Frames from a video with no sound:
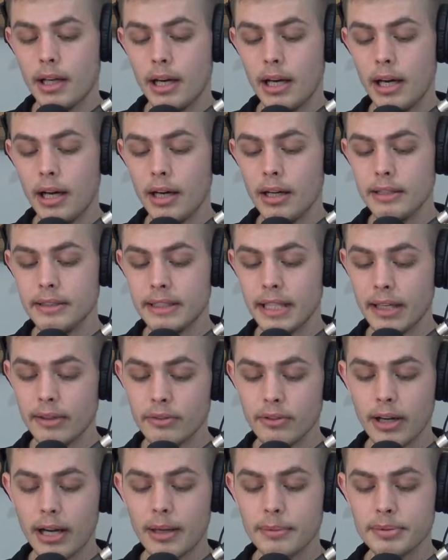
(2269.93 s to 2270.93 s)
Uh,
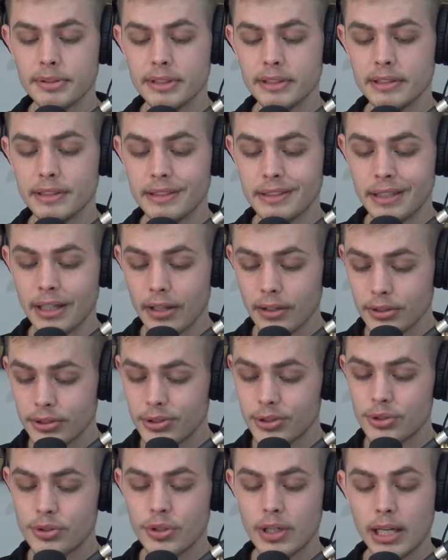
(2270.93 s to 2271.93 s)
Dave Robson, The
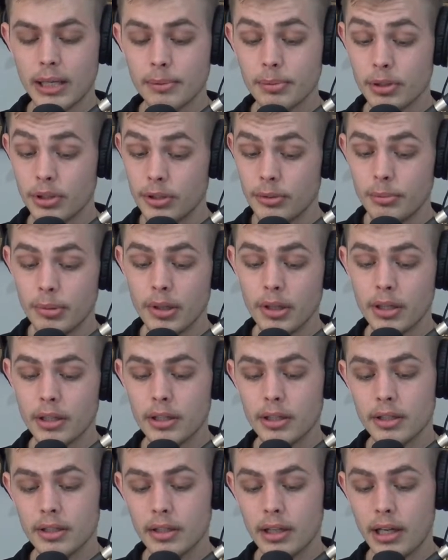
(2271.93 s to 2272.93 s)
Intelligence Trap, good
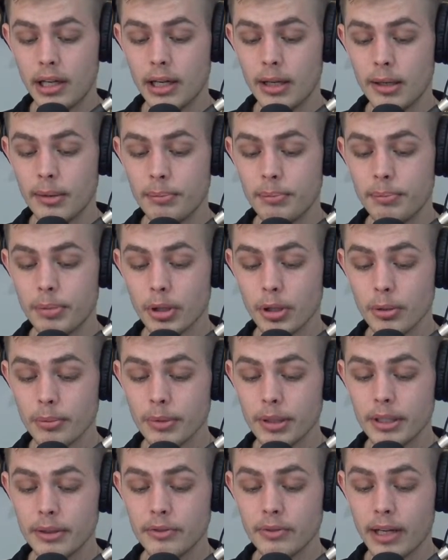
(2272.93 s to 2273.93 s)
book. Uh,
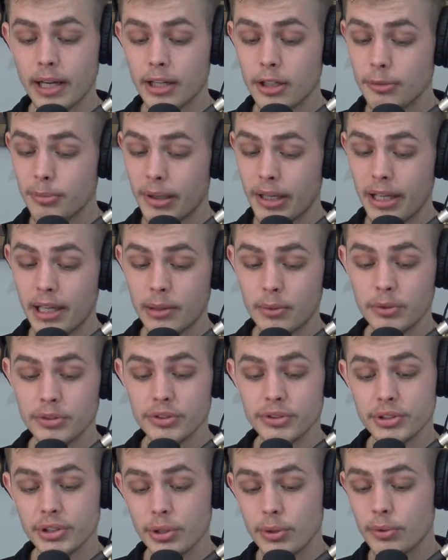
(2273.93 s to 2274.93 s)
Permanent Record by Edward
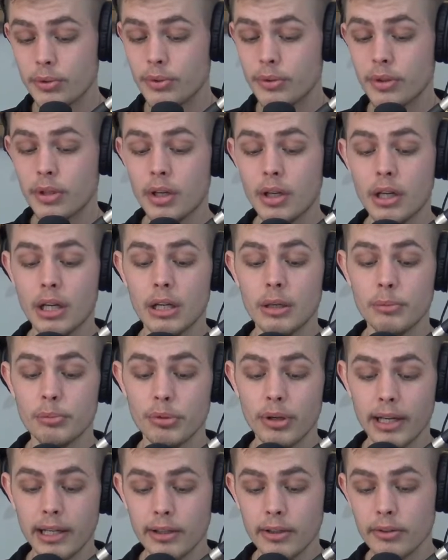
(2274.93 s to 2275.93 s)
Snowden,
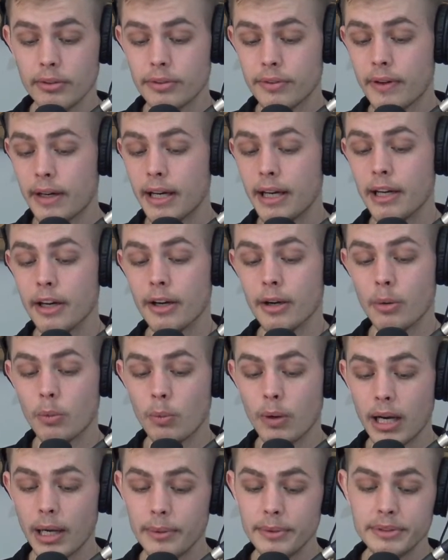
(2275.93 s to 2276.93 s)
Brain on Fire,
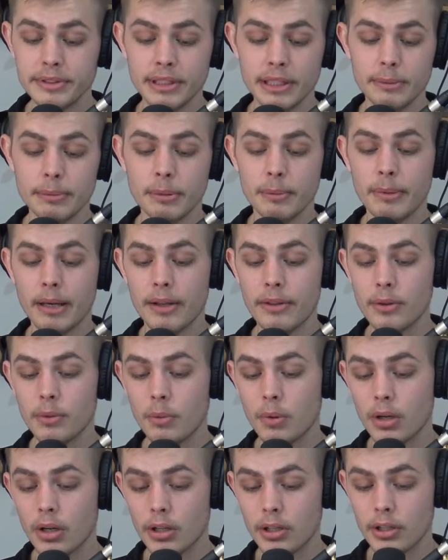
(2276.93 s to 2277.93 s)
Why We Sleep by Matthew
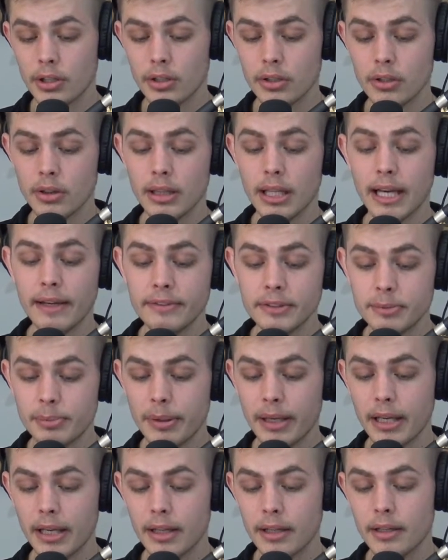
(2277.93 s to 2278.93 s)
Walker,
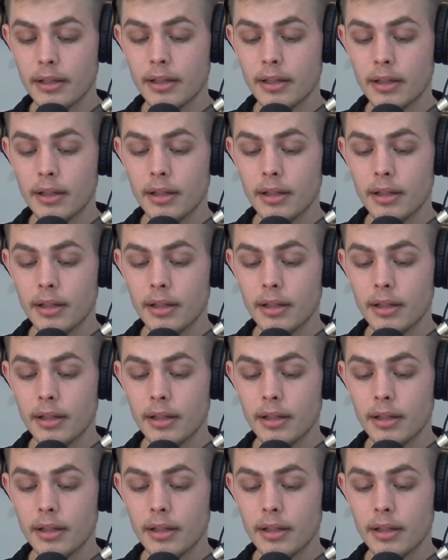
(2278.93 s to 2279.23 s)
Lifespan,